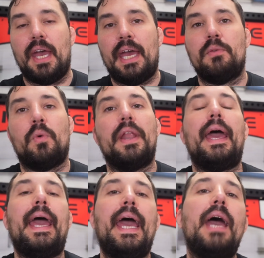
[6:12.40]
And
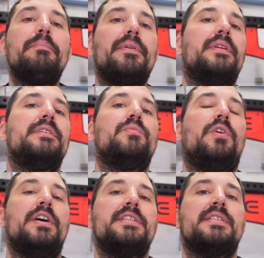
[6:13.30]
what happened
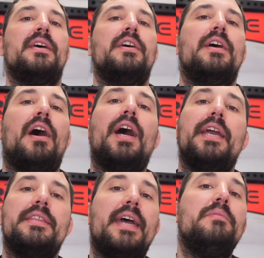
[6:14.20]
was
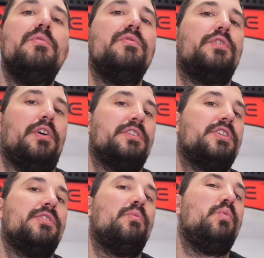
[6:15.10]
I then moved on
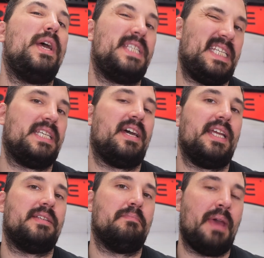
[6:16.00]
to the west
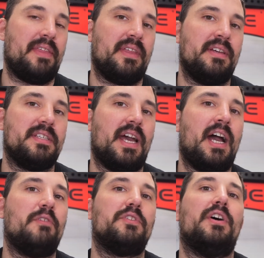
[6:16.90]
side method
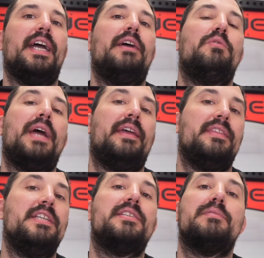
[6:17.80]
after I ran
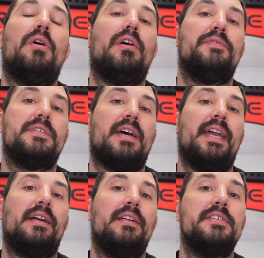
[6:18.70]
these Smolov
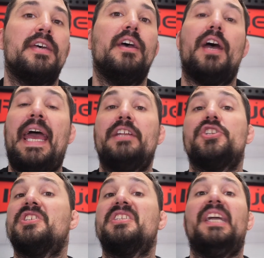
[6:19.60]
cycles and
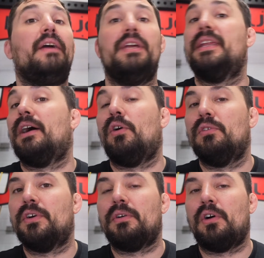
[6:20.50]
just carried
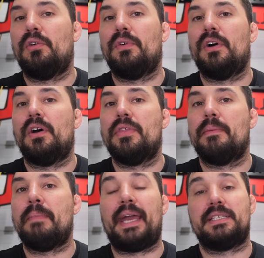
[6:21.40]
over the
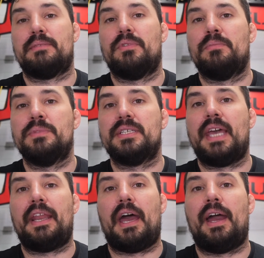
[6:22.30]
maximums
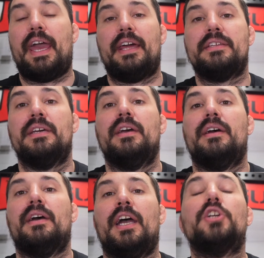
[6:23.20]
that I had
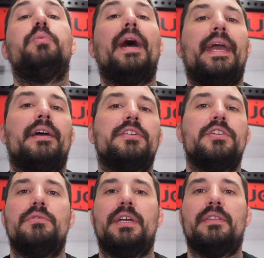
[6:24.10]
acquired
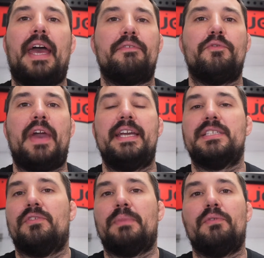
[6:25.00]
during that
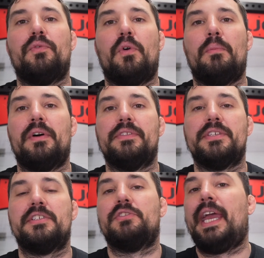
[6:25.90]
phase of my 4
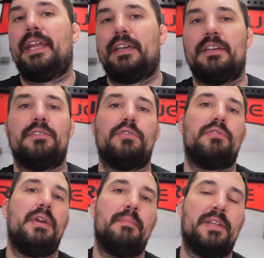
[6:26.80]
months training,
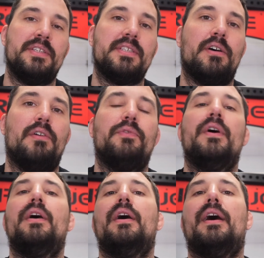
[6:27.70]
3 months of
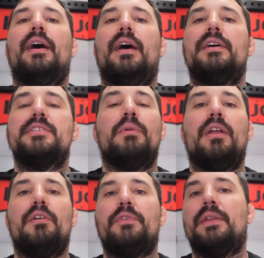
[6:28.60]

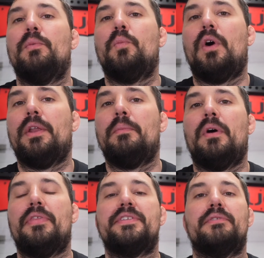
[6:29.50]
Smolov and 1
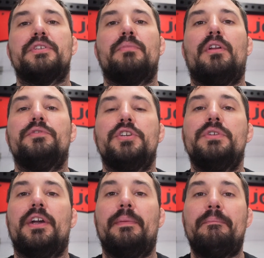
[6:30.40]
month of Smolov
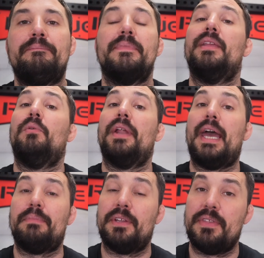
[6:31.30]
Jr. Now what
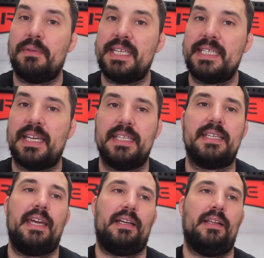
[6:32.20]
happened on the west side
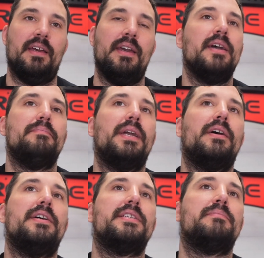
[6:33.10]
cycle?
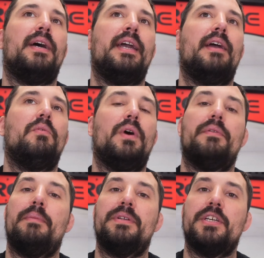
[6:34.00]
Because my 1
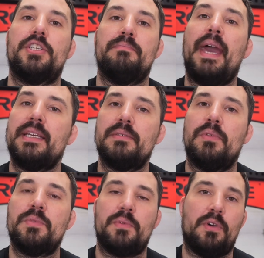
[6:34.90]
repetition
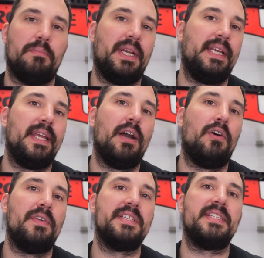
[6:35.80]
maximums were completely
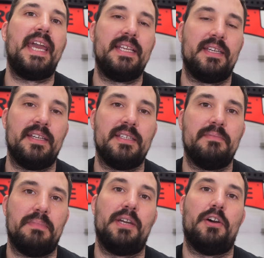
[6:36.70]
overstated
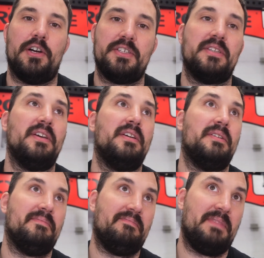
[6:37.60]
because,
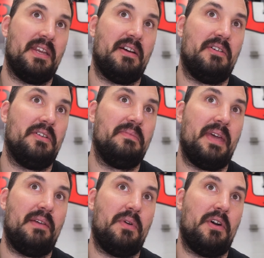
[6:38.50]

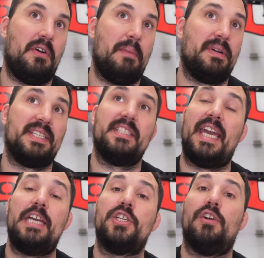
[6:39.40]
they were a
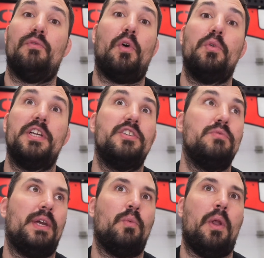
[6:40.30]
representation of only
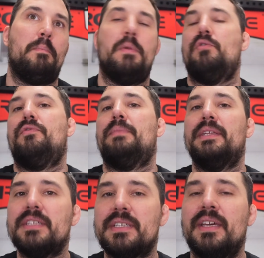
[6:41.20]
doing 1
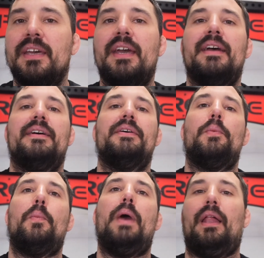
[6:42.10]
movement,
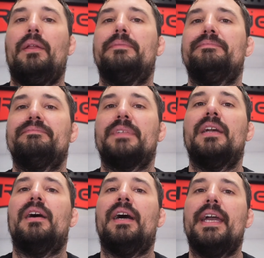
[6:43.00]
well,
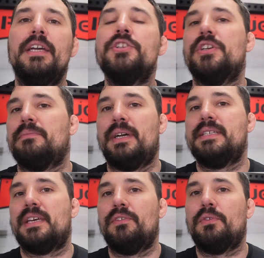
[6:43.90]
I injured
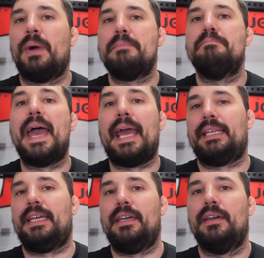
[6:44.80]
myself quite
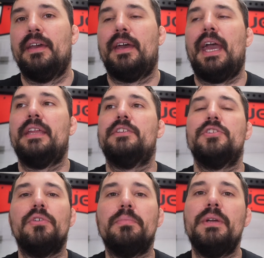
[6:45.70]
badly, and it
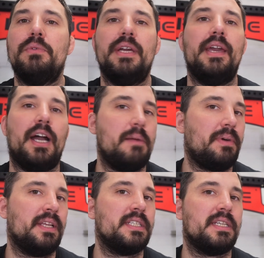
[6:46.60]
took me really up
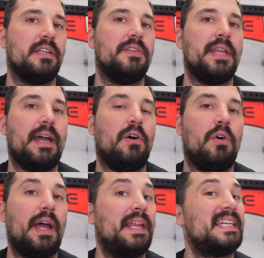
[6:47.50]
until
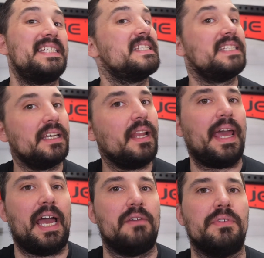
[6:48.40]
now, and I still
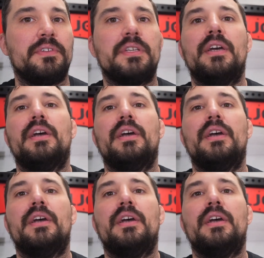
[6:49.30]
haven't